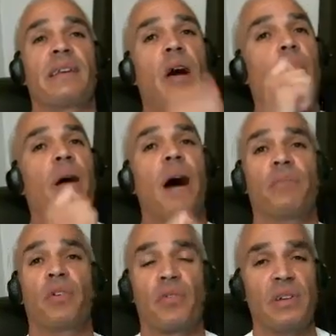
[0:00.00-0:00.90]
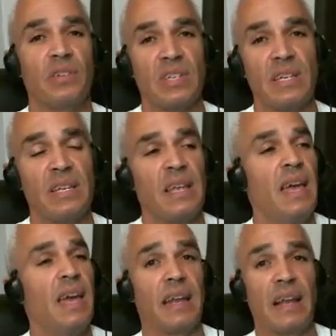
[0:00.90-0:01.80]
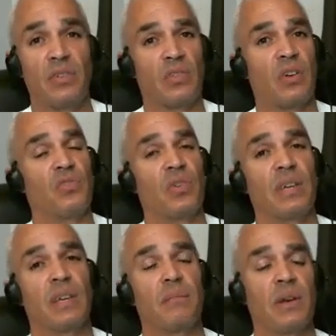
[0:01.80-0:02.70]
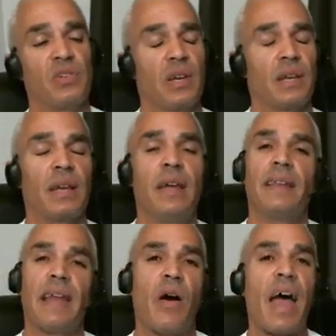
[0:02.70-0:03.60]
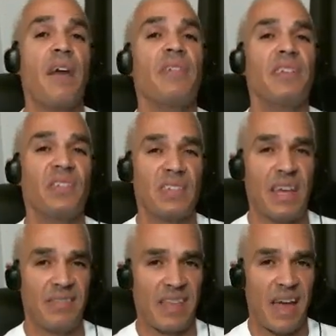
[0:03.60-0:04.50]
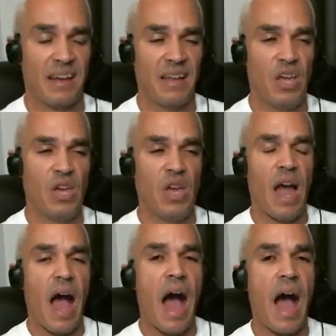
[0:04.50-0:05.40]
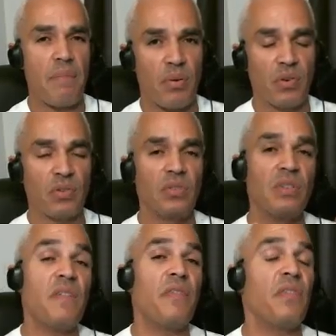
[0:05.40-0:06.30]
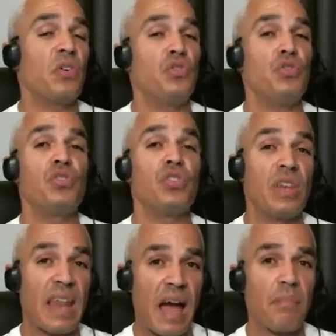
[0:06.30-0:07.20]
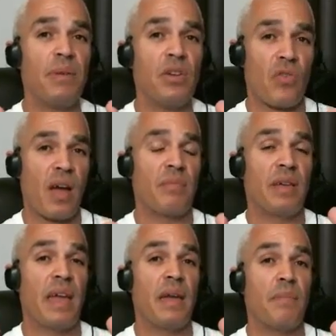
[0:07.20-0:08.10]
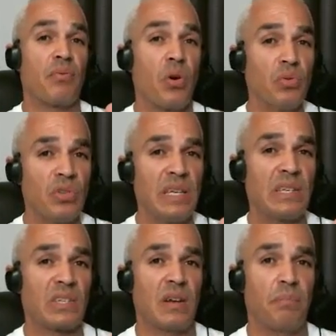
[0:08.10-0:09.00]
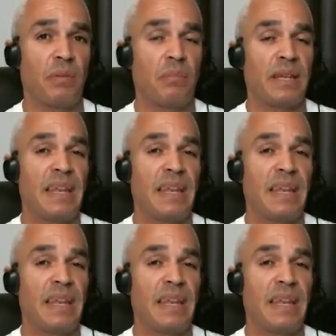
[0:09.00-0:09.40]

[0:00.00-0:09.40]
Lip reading: I'll pop the creatine and I'll start drinking my shake. Now, having said that, I personally feel you should not be grabbing a protein supplement